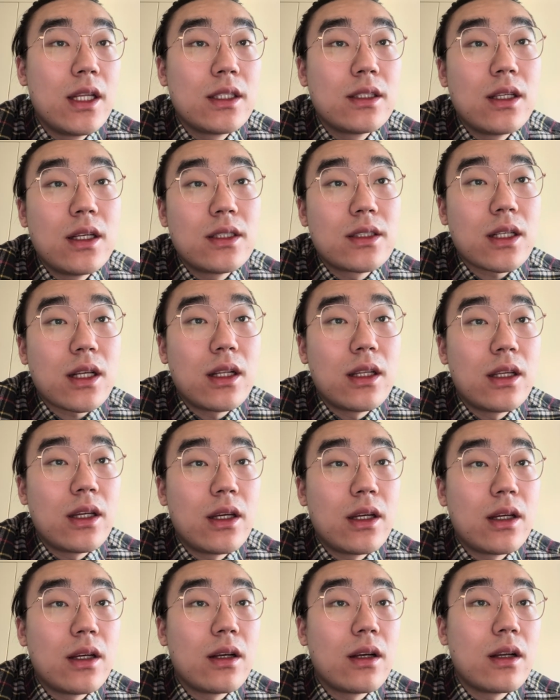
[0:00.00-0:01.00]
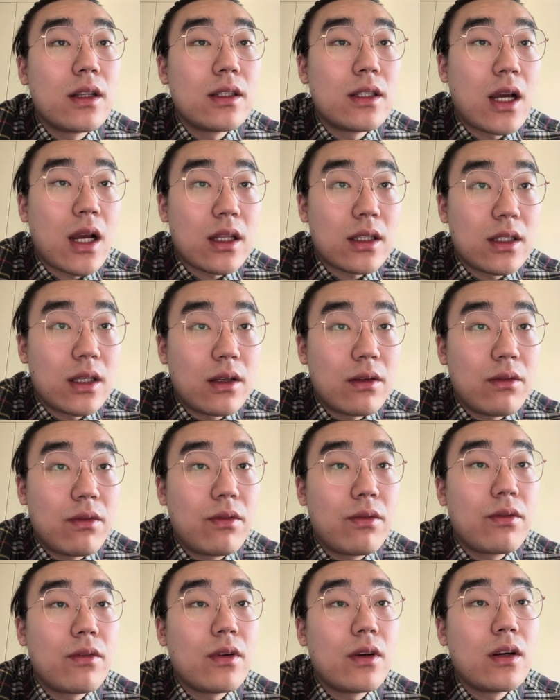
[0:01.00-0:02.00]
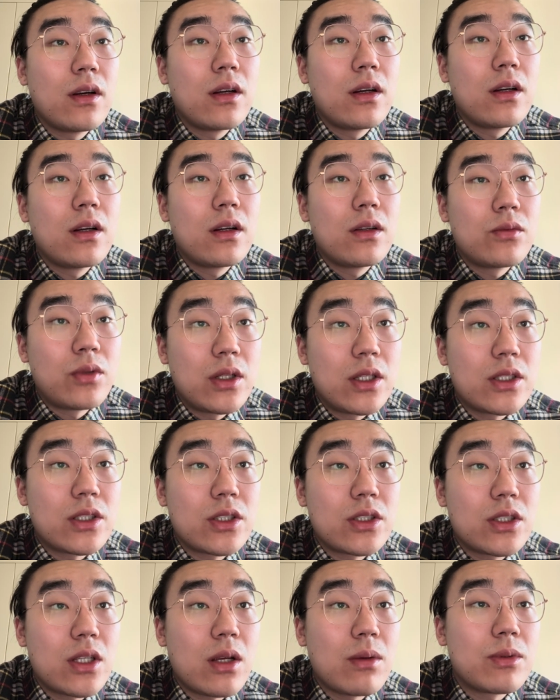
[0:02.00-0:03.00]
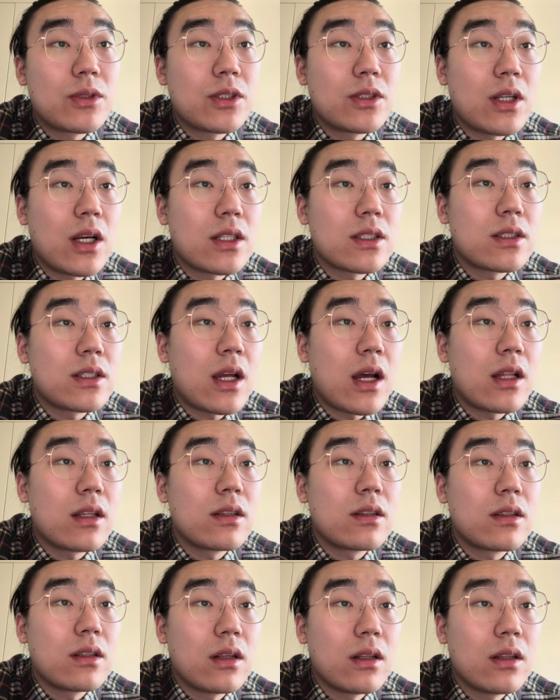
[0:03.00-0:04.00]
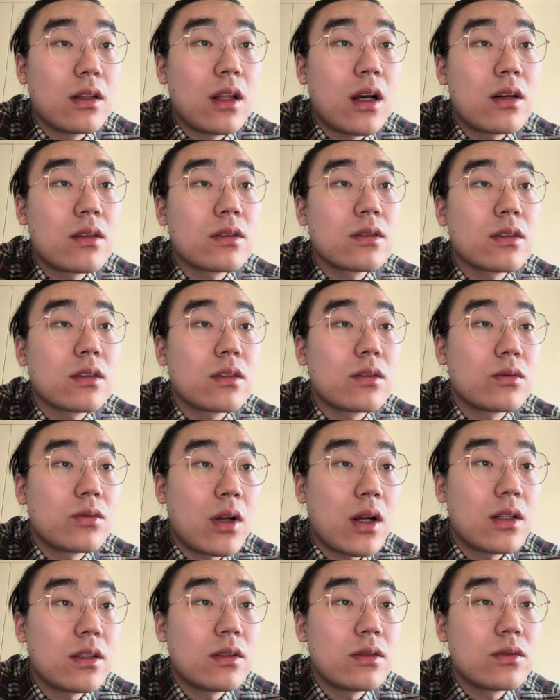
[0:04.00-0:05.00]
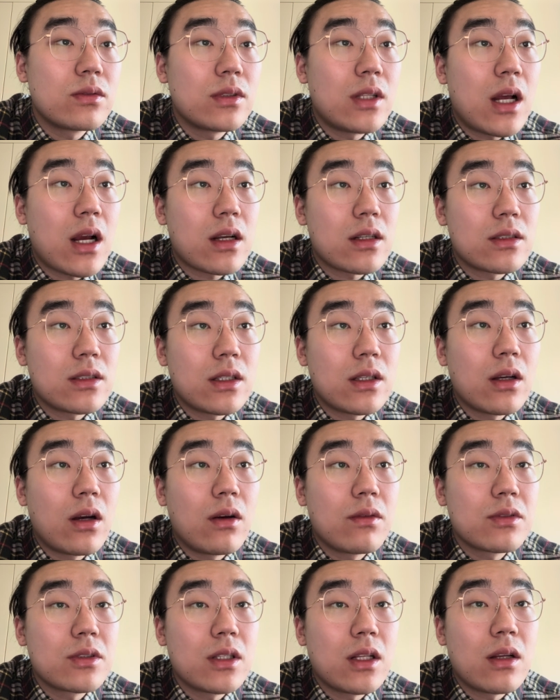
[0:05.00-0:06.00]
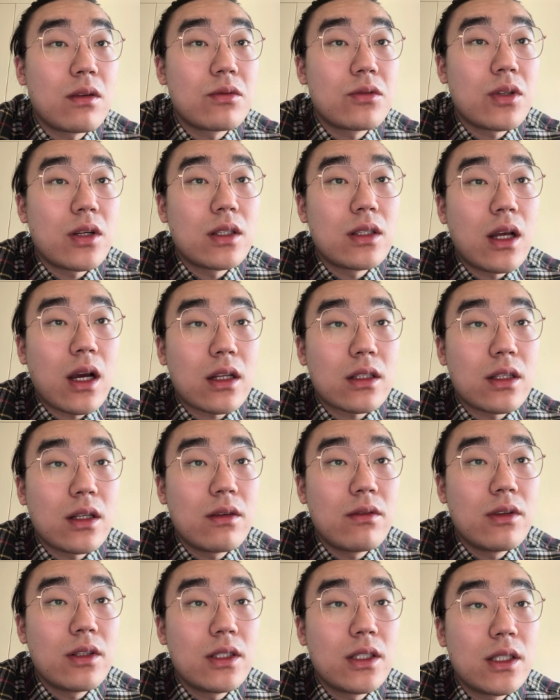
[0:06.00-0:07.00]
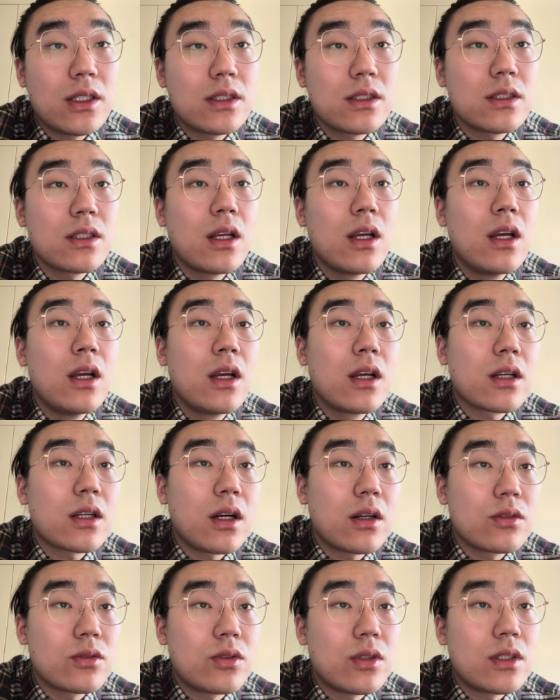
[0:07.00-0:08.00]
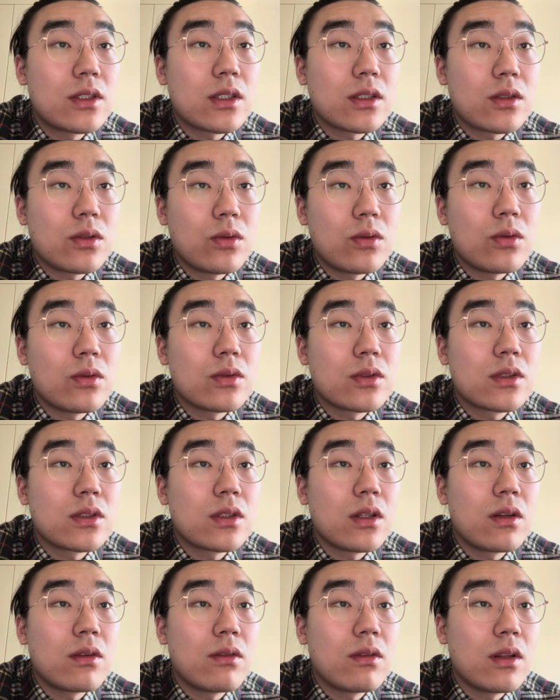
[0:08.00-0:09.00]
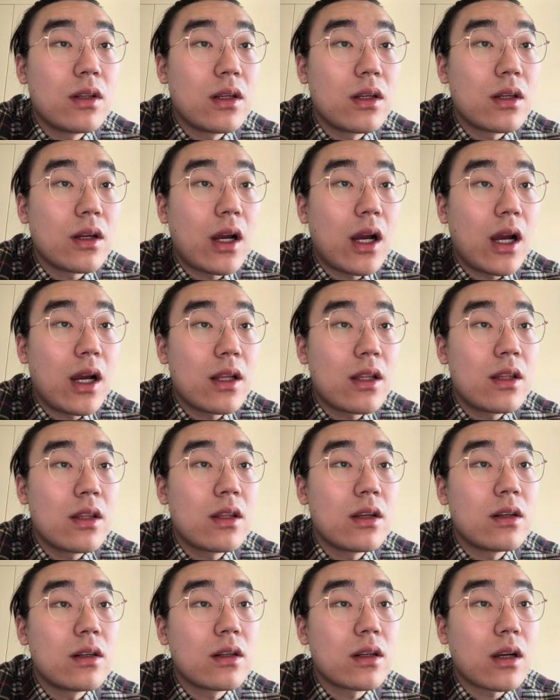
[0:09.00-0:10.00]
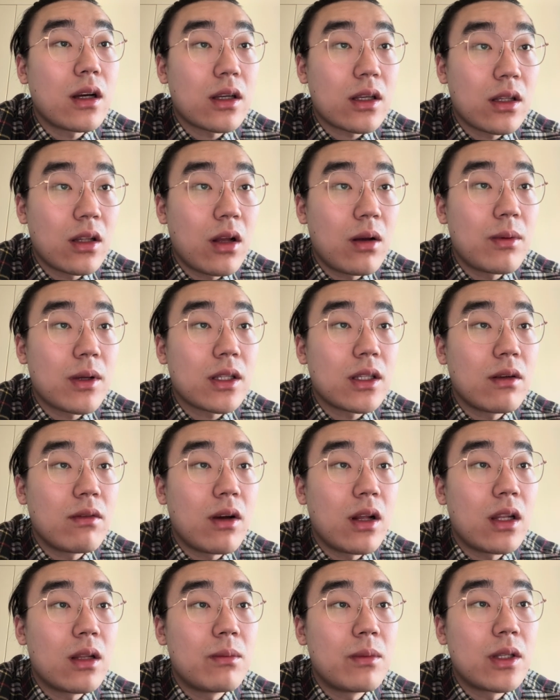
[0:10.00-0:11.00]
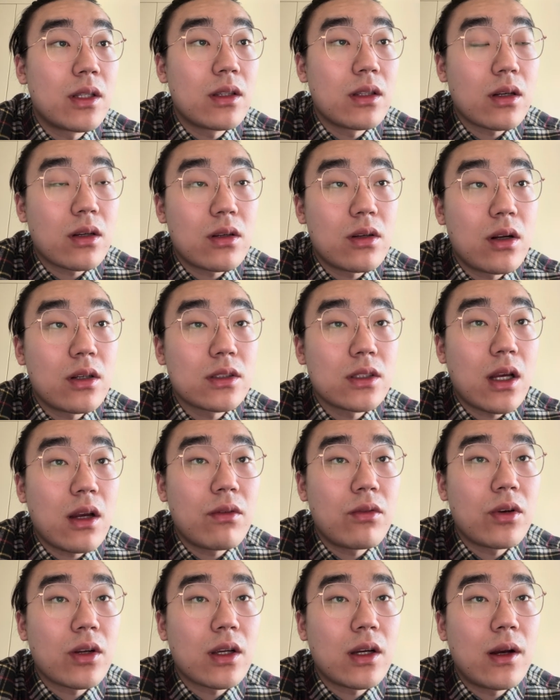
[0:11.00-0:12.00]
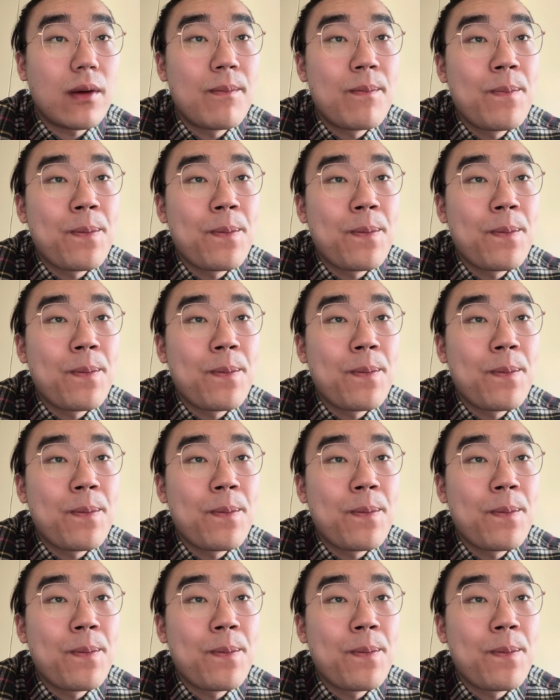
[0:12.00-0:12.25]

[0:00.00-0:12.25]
This clear negative relationship suggests that the long-run legacy of slave trade activities continues to severely hinder economic development across Africa.